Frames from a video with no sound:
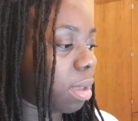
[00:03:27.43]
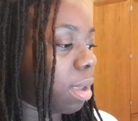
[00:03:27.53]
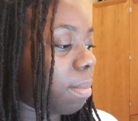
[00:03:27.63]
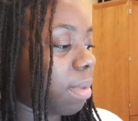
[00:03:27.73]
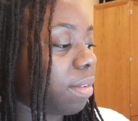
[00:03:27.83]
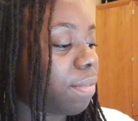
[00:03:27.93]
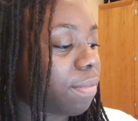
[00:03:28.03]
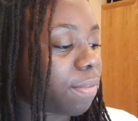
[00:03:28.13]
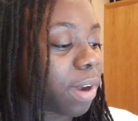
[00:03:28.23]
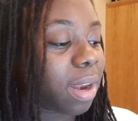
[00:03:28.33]
And my
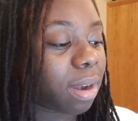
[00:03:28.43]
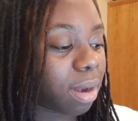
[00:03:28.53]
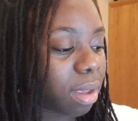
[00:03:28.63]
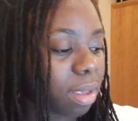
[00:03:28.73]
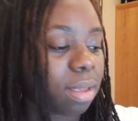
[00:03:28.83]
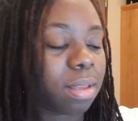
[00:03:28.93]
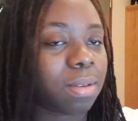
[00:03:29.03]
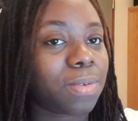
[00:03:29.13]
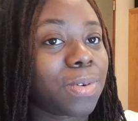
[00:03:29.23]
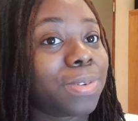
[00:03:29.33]
friend
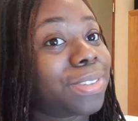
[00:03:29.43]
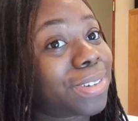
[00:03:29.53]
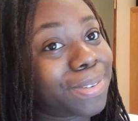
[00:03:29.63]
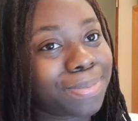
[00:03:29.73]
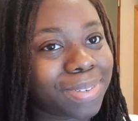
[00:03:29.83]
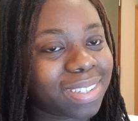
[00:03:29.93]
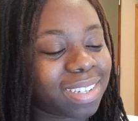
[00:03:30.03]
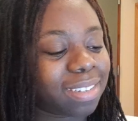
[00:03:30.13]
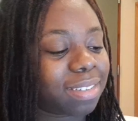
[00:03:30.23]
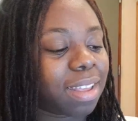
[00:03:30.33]
who owns her own
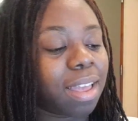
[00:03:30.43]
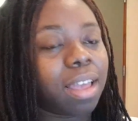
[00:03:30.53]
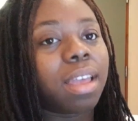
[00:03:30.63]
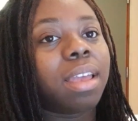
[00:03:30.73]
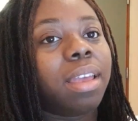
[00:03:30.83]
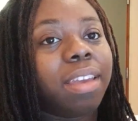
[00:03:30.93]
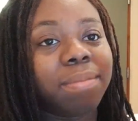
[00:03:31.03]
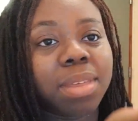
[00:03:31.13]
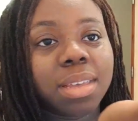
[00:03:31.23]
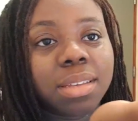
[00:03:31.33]
business gave
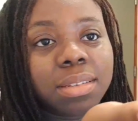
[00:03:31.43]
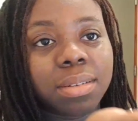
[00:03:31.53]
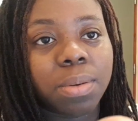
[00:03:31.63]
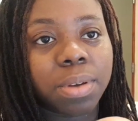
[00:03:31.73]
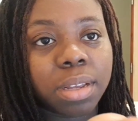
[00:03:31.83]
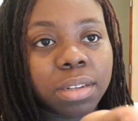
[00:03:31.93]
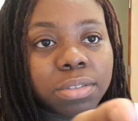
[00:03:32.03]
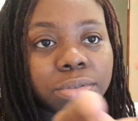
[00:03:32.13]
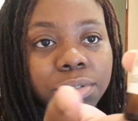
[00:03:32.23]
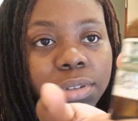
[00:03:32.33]
me this oil.
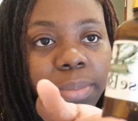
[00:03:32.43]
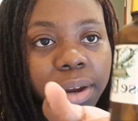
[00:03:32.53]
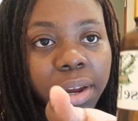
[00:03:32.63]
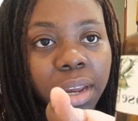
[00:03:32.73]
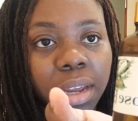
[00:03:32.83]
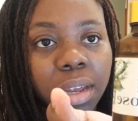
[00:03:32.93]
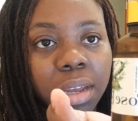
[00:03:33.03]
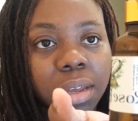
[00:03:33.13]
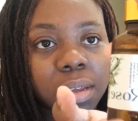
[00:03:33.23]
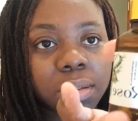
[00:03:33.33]
It's rosemary
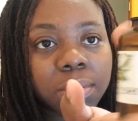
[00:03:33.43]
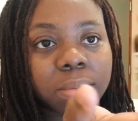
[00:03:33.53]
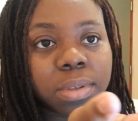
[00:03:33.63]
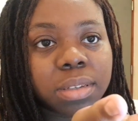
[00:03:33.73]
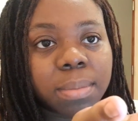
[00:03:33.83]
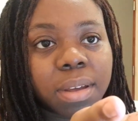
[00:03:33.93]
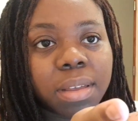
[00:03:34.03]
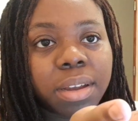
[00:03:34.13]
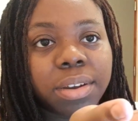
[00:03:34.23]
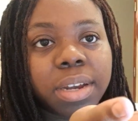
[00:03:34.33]
with some
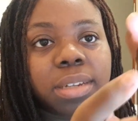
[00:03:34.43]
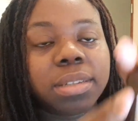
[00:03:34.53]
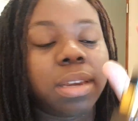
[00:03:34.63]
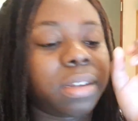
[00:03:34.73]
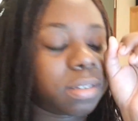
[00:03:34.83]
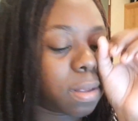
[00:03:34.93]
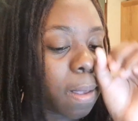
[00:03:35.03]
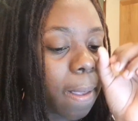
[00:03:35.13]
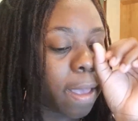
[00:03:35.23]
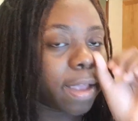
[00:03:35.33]
other ingredients in it.
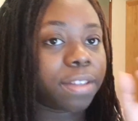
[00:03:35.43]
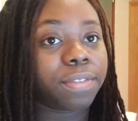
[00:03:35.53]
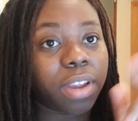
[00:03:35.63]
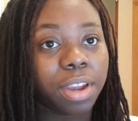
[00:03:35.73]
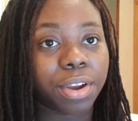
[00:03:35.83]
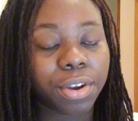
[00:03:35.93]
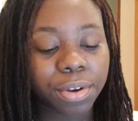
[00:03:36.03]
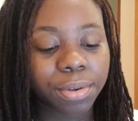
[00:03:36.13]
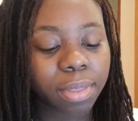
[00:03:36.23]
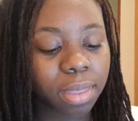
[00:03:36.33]
It's for hair
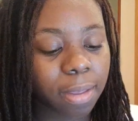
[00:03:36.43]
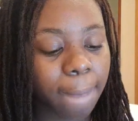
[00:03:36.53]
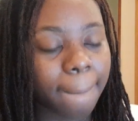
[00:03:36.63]
growth.